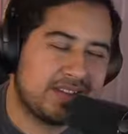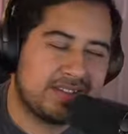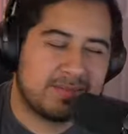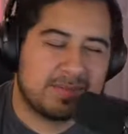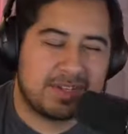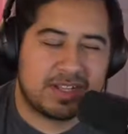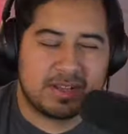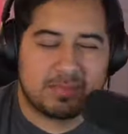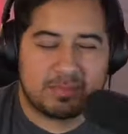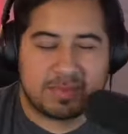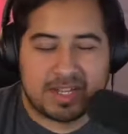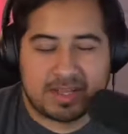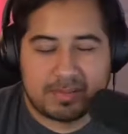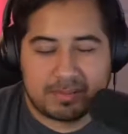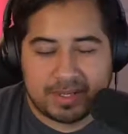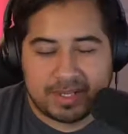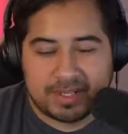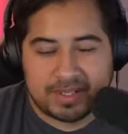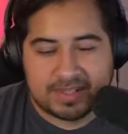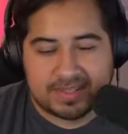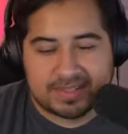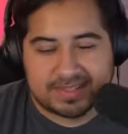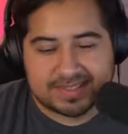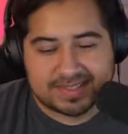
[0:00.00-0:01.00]
My
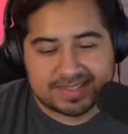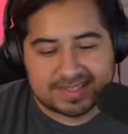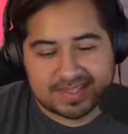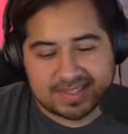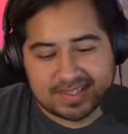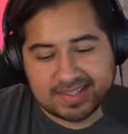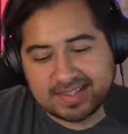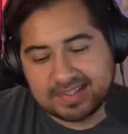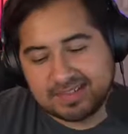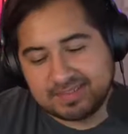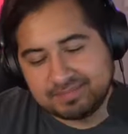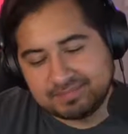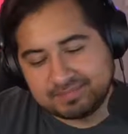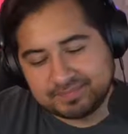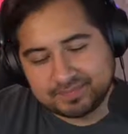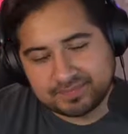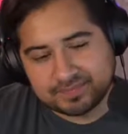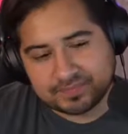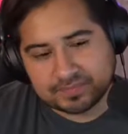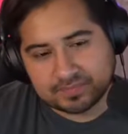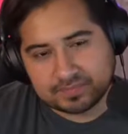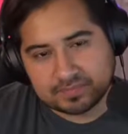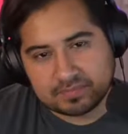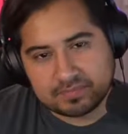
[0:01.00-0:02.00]
opinion on Sid.
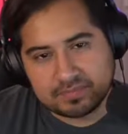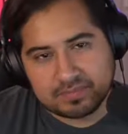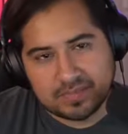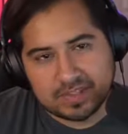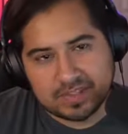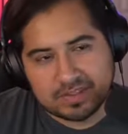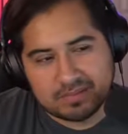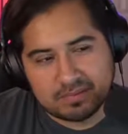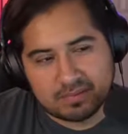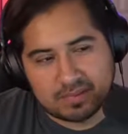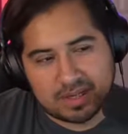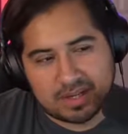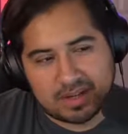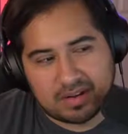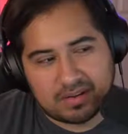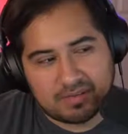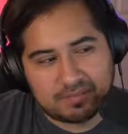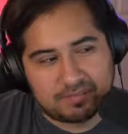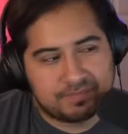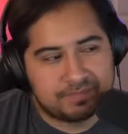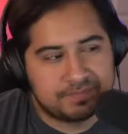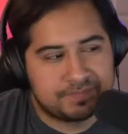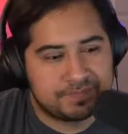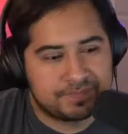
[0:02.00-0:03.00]

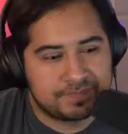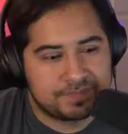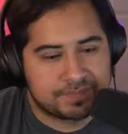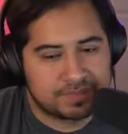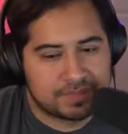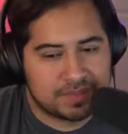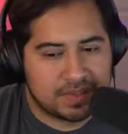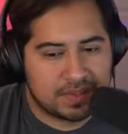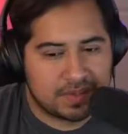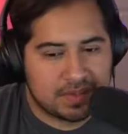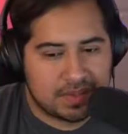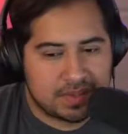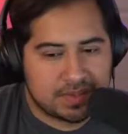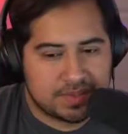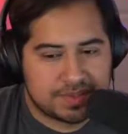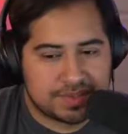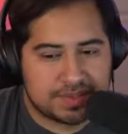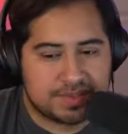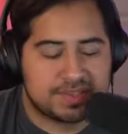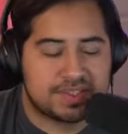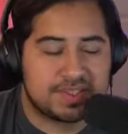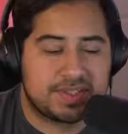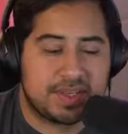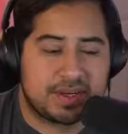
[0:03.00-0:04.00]
Well, so
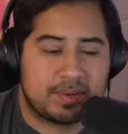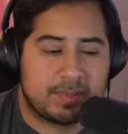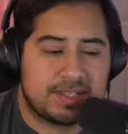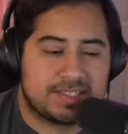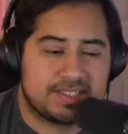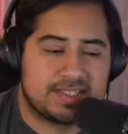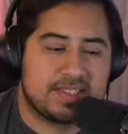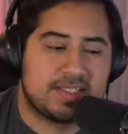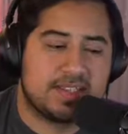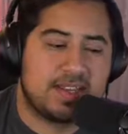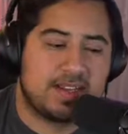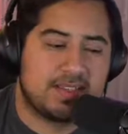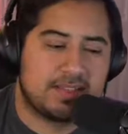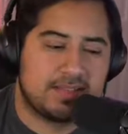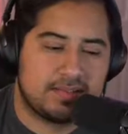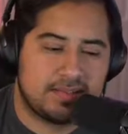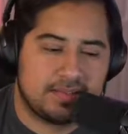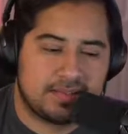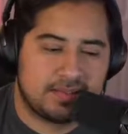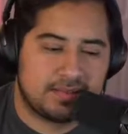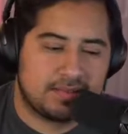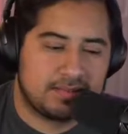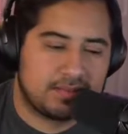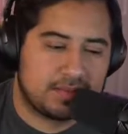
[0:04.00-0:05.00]
here's the thing about Sid. Let
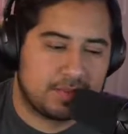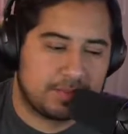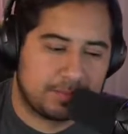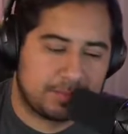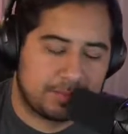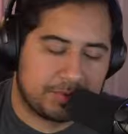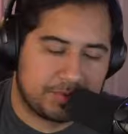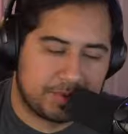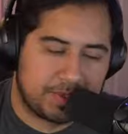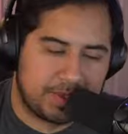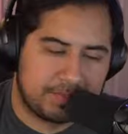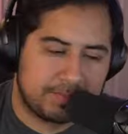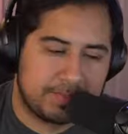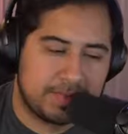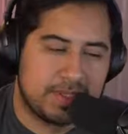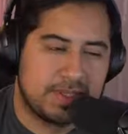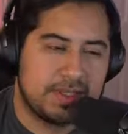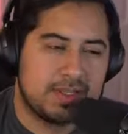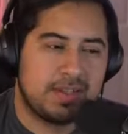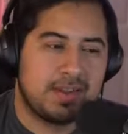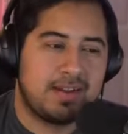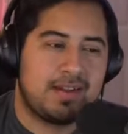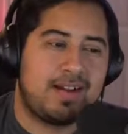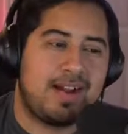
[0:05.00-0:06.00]
me pull it up.
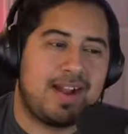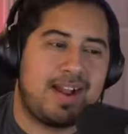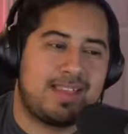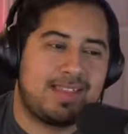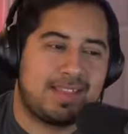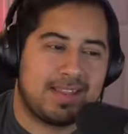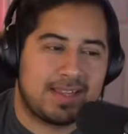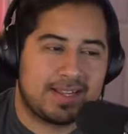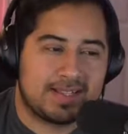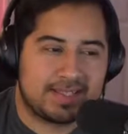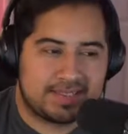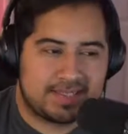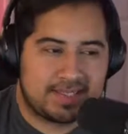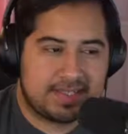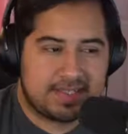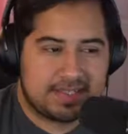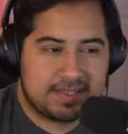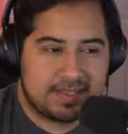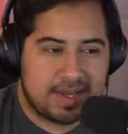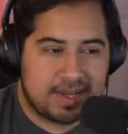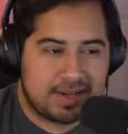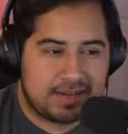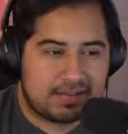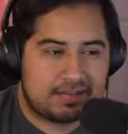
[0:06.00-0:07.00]
I like
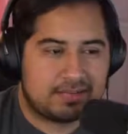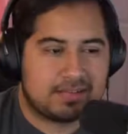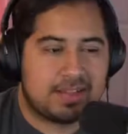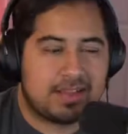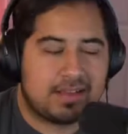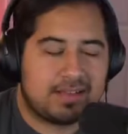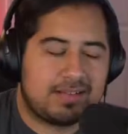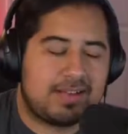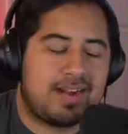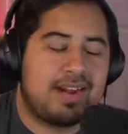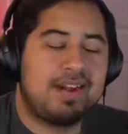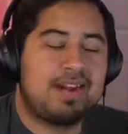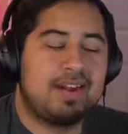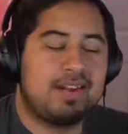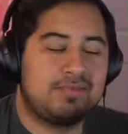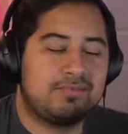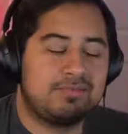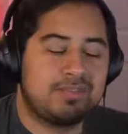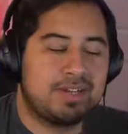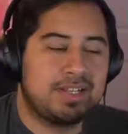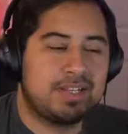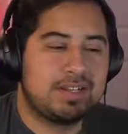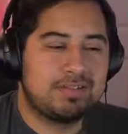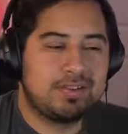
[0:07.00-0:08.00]
Sid, or not. I
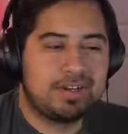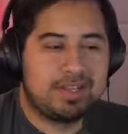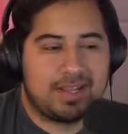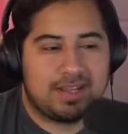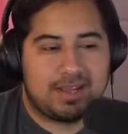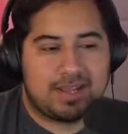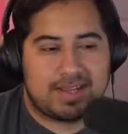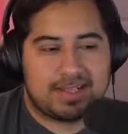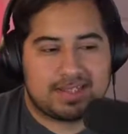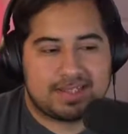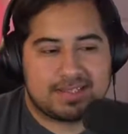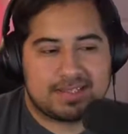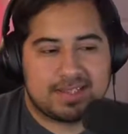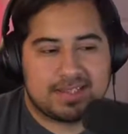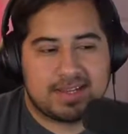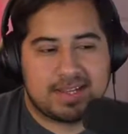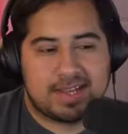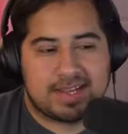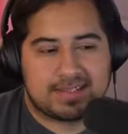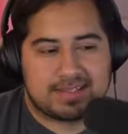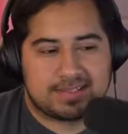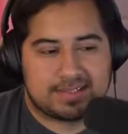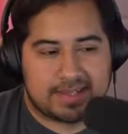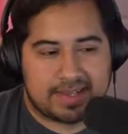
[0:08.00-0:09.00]
really like Sid
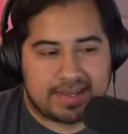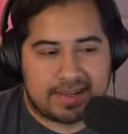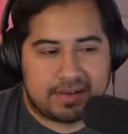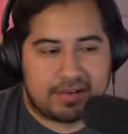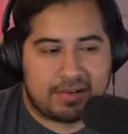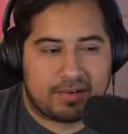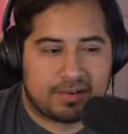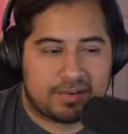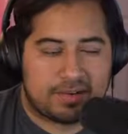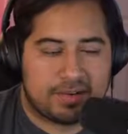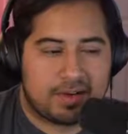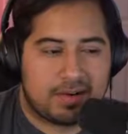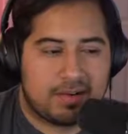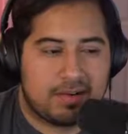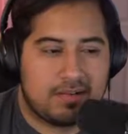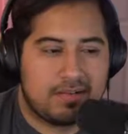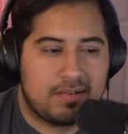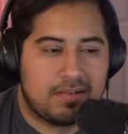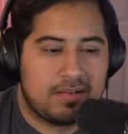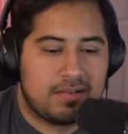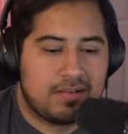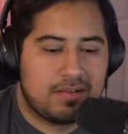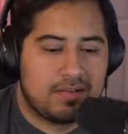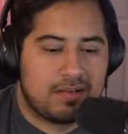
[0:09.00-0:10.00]
as a character.
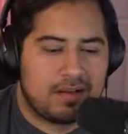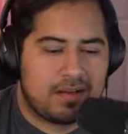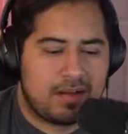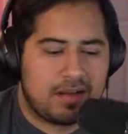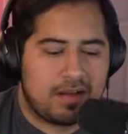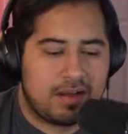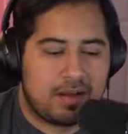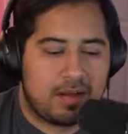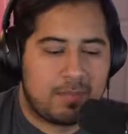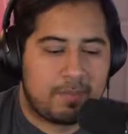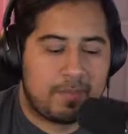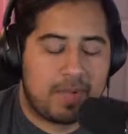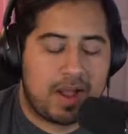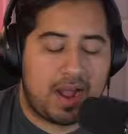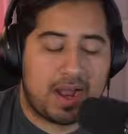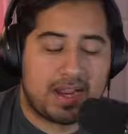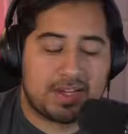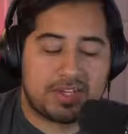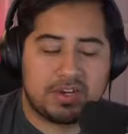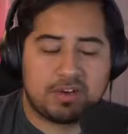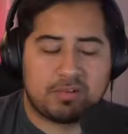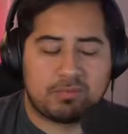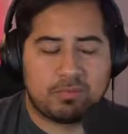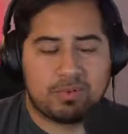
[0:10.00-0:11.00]

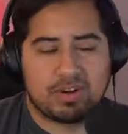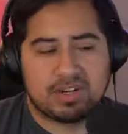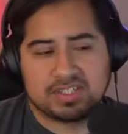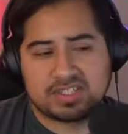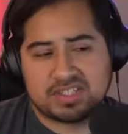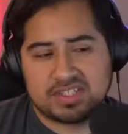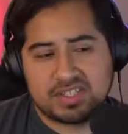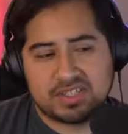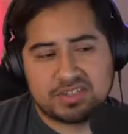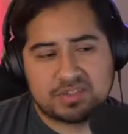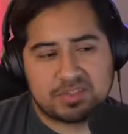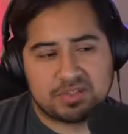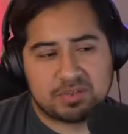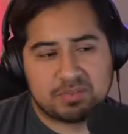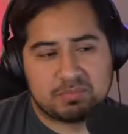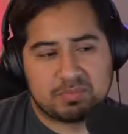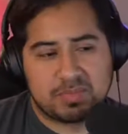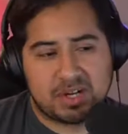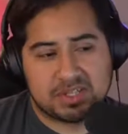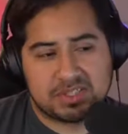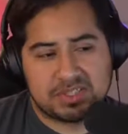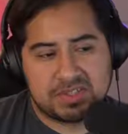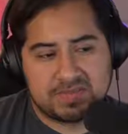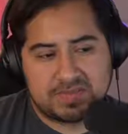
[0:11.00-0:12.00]
I don't want to see too
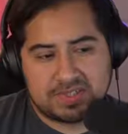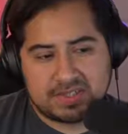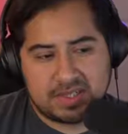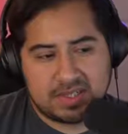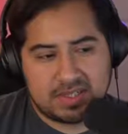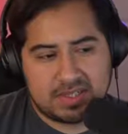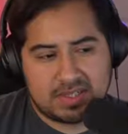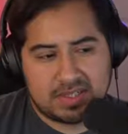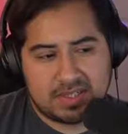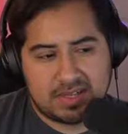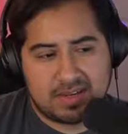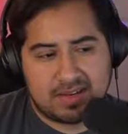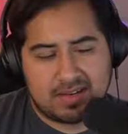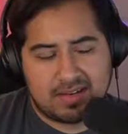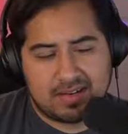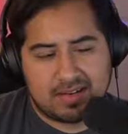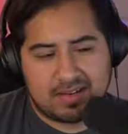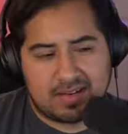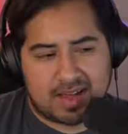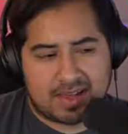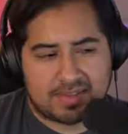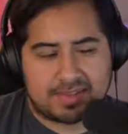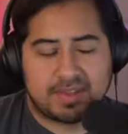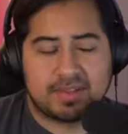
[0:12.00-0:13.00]
much of Sid.
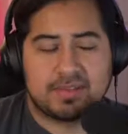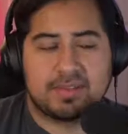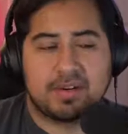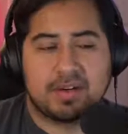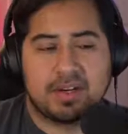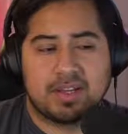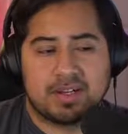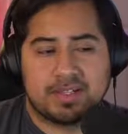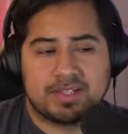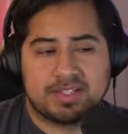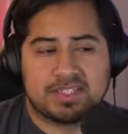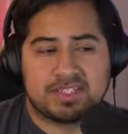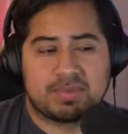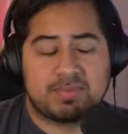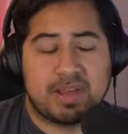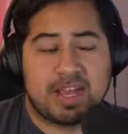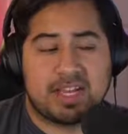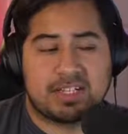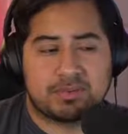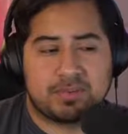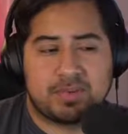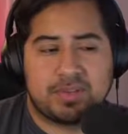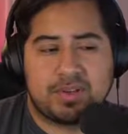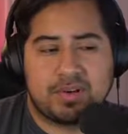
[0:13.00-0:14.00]
I think they're gonna
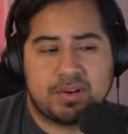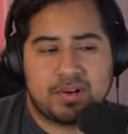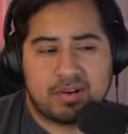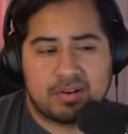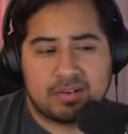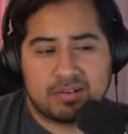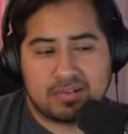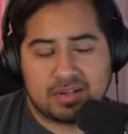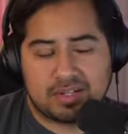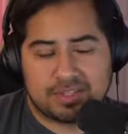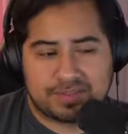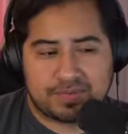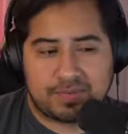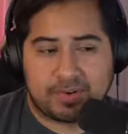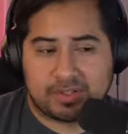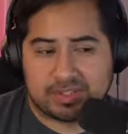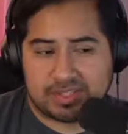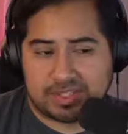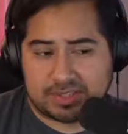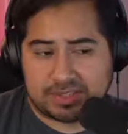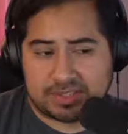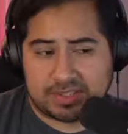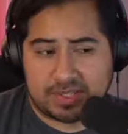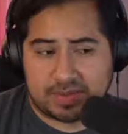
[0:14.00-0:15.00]
dispatch with her as far
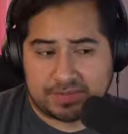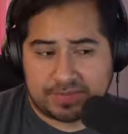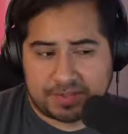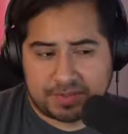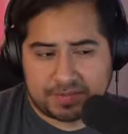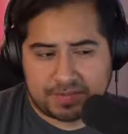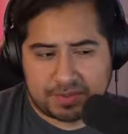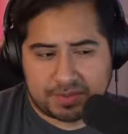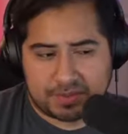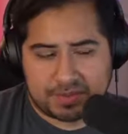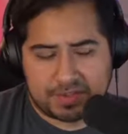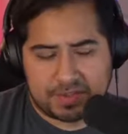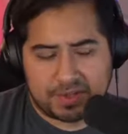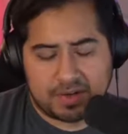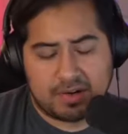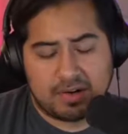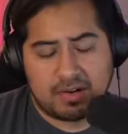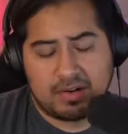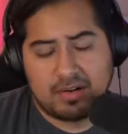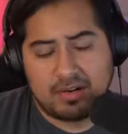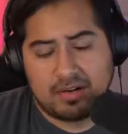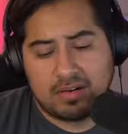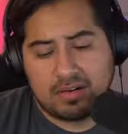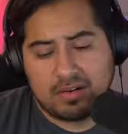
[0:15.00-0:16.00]
as like stuff in the
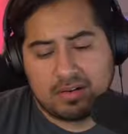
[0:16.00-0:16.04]
future.